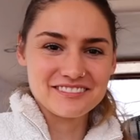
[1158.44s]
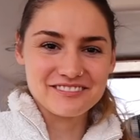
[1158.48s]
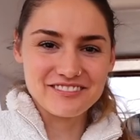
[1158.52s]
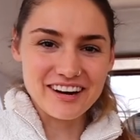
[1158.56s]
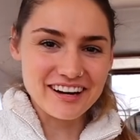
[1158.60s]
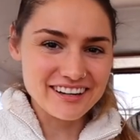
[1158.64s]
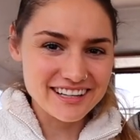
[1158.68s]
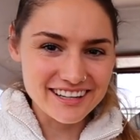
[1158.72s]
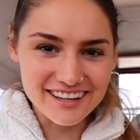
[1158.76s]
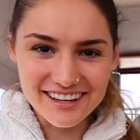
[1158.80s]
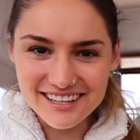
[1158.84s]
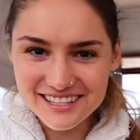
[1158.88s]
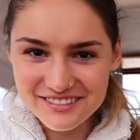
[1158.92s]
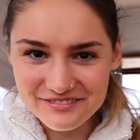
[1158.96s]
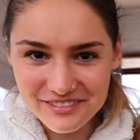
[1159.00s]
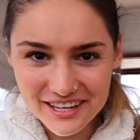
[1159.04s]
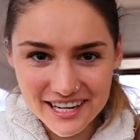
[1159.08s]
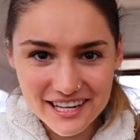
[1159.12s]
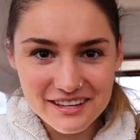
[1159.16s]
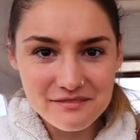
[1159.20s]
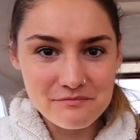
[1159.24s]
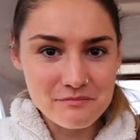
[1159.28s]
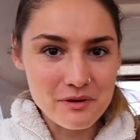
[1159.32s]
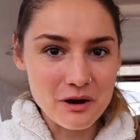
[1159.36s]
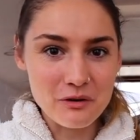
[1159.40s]
very last
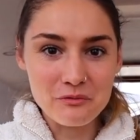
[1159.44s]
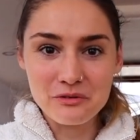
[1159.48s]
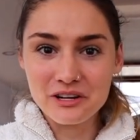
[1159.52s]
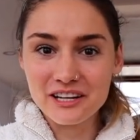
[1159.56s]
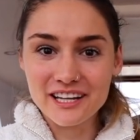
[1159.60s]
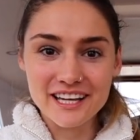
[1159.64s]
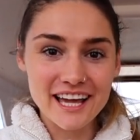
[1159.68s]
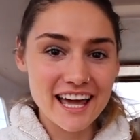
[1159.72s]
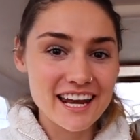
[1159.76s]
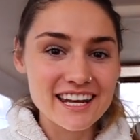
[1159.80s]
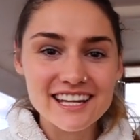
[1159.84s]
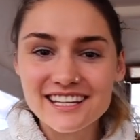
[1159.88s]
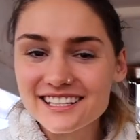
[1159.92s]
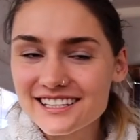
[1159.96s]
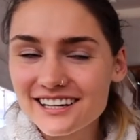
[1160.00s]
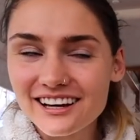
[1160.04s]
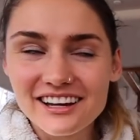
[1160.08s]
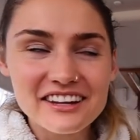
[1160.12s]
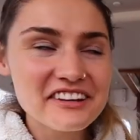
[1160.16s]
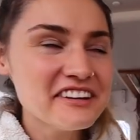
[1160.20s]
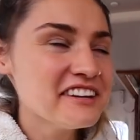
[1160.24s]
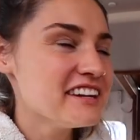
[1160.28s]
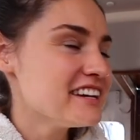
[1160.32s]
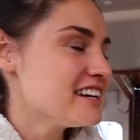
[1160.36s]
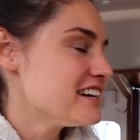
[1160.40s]
minute, but we're getting it
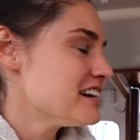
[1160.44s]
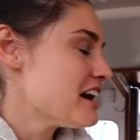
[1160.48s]
done.